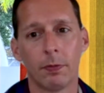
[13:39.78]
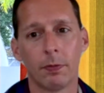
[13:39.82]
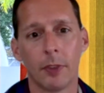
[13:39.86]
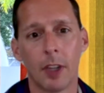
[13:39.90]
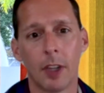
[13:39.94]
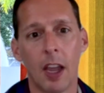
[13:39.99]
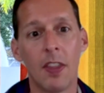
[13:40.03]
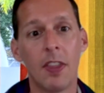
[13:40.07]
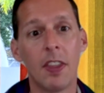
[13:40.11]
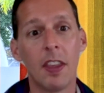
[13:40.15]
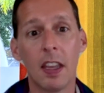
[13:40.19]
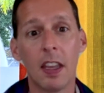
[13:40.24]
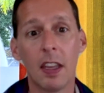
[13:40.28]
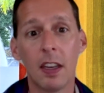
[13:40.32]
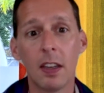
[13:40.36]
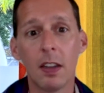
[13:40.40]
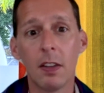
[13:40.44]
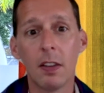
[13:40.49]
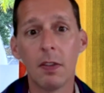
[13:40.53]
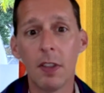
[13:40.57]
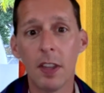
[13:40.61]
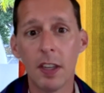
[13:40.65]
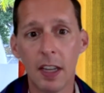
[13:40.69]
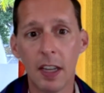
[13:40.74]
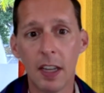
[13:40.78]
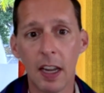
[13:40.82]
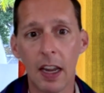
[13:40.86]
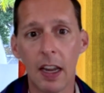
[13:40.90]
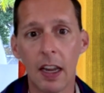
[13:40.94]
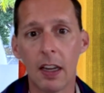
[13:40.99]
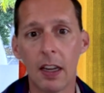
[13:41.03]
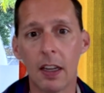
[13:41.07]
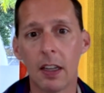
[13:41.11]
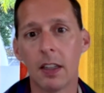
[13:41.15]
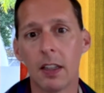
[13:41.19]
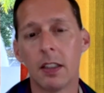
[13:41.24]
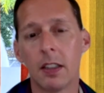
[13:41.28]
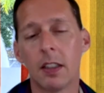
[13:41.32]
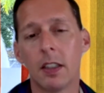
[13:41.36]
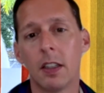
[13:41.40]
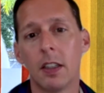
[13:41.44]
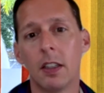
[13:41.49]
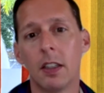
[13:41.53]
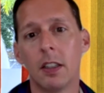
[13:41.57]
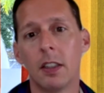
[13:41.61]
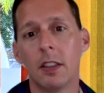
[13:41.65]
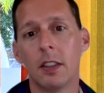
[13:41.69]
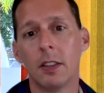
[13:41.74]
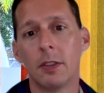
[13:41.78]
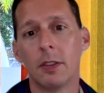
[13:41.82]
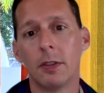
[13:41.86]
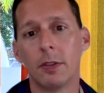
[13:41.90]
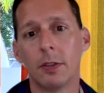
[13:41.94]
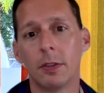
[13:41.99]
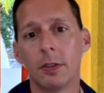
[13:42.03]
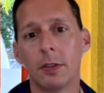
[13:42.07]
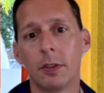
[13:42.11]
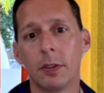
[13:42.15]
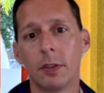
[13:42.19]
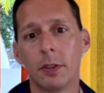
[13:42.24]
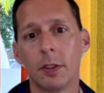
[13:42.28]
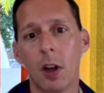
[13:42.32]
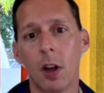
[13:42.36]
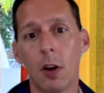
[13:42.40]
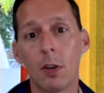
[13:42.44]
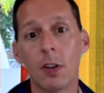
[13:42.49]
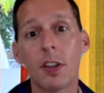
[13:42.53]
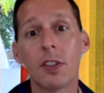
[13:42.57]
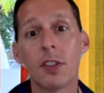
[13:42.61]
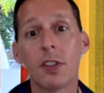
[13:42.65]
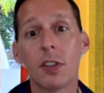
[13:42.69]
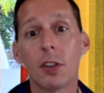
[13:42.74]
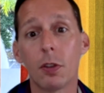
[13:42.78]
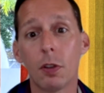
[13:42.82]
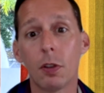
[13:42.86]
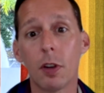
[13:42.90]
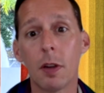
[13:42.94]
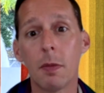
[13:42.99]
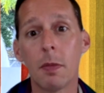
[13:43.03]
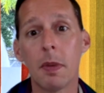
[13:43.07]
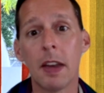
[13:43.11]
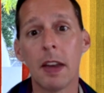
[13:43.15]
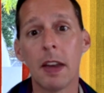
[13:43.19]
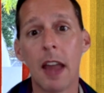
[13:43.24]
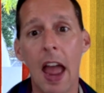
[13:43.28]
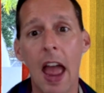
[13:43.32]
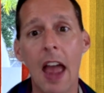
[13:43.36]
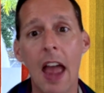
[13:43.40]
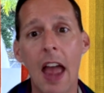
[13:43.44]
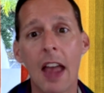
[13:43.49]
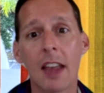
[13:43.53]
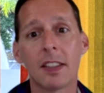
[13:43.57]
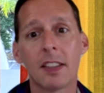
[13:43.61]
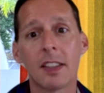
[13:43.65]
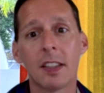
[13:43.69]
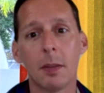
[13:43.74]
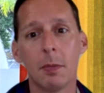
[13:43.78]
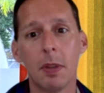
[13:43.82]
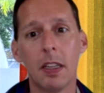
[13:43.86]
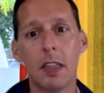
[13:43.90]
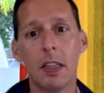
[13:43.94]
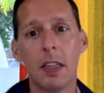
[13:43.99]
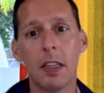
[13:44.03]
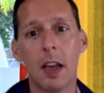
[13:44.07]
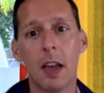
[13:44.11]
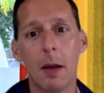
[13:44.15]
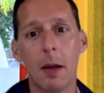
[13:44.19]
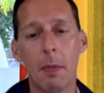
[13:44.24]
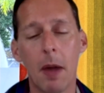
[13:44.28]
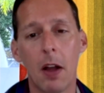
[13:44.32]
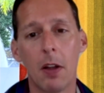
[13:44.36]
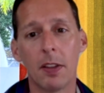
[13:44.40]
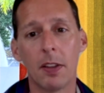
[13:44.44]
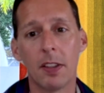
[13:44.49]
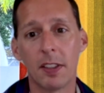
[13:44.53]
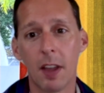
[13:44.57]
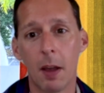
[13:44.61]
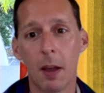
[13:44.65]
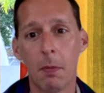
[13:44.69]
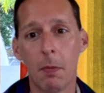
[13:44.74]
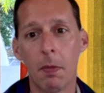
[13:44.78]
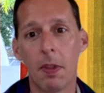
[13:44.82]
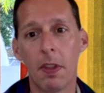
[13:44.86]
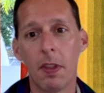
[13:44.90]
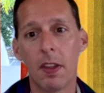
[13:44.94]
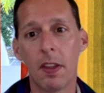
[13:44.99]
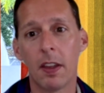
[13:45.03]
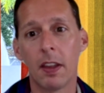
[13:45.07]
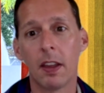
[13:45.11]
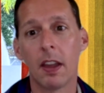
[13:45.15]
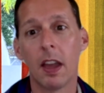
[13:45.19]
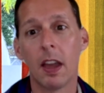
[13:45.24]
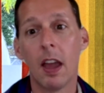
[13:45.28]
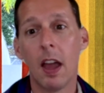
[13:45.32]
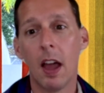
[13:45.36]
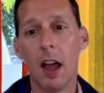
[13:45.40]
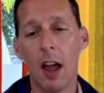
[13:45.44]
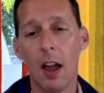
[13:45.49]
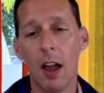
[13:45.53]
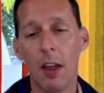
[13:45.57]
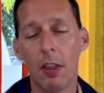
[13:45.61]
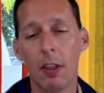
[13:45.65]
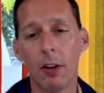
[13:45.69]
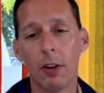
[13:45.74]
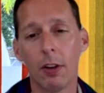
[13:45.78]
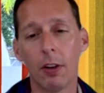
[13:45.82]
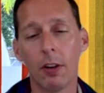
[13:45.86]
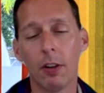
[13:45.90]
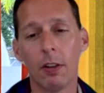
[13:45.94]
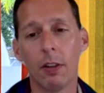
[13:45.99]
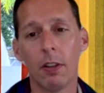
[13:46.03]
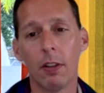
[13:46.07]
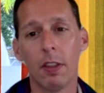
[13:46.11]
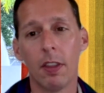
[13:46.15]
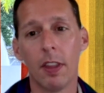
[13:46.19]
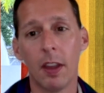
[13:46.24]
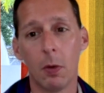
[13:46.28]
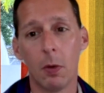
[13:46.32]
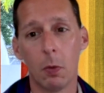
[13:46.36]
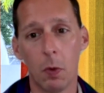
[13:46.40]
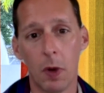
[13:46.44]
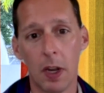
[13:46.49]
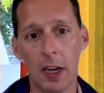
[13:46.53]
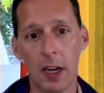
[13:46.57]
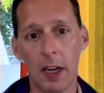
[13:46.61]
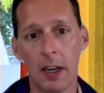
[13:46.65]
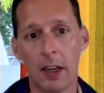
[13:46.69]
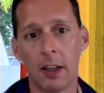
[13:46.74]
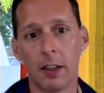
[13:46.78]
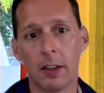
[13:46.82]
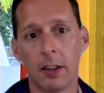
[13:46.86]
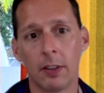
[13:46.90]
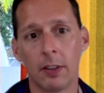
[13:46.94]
At the end of the day, our disagreement has to be about something other than winning.